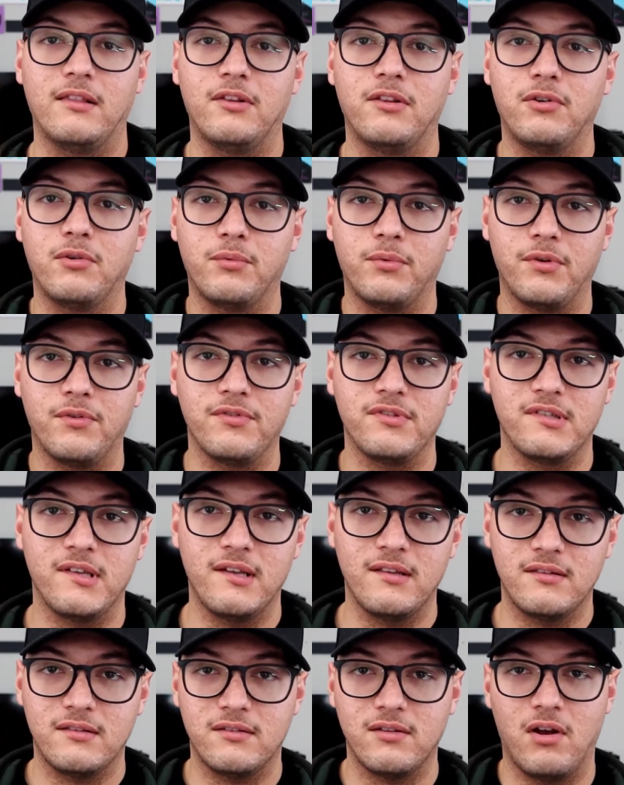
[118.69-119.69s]
little
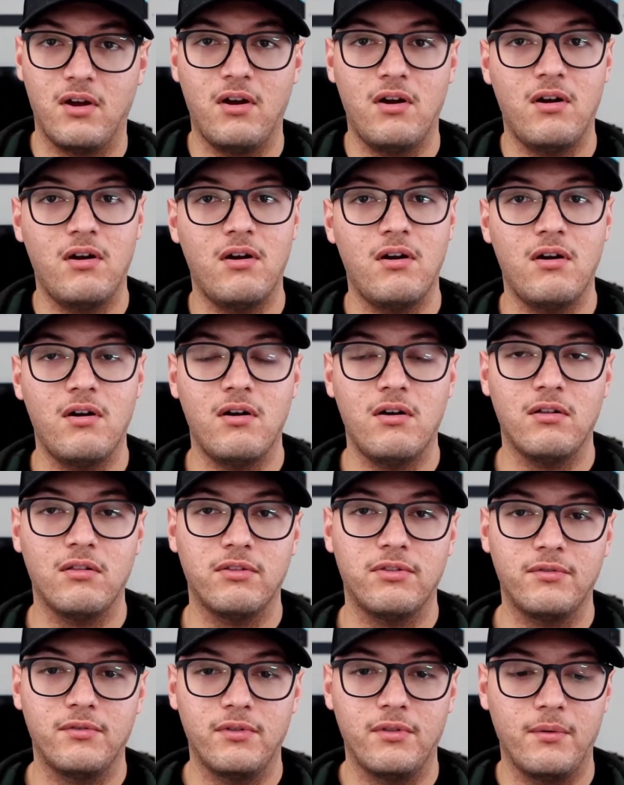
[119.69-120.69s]
rosettes all
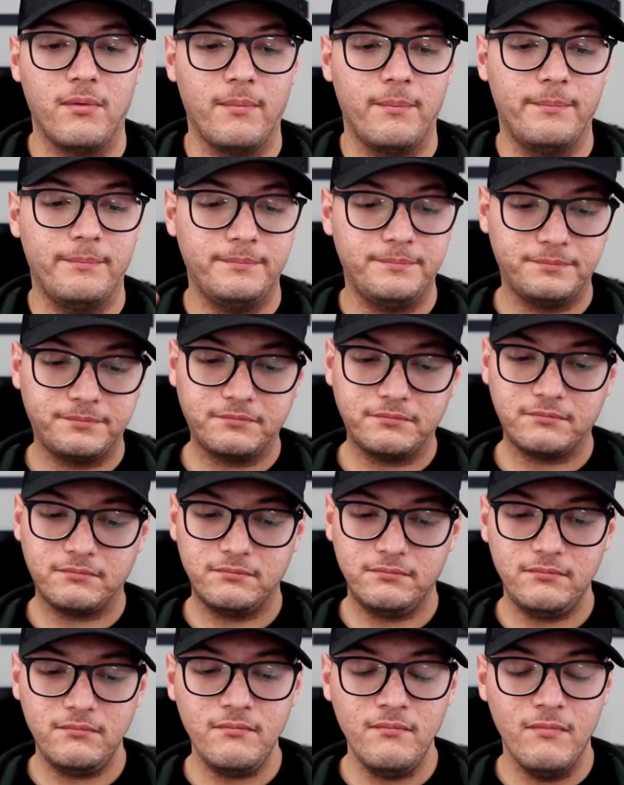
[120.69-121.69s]
through
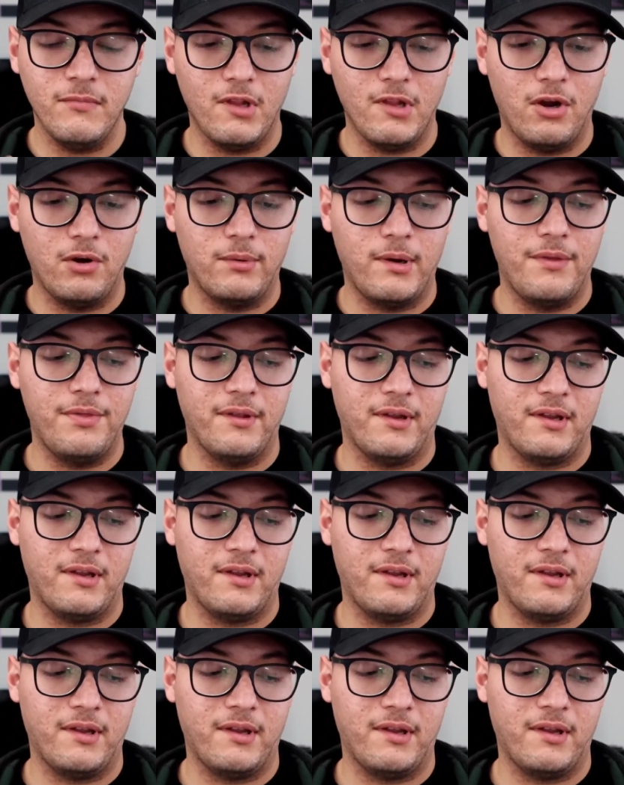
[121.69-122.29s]
around the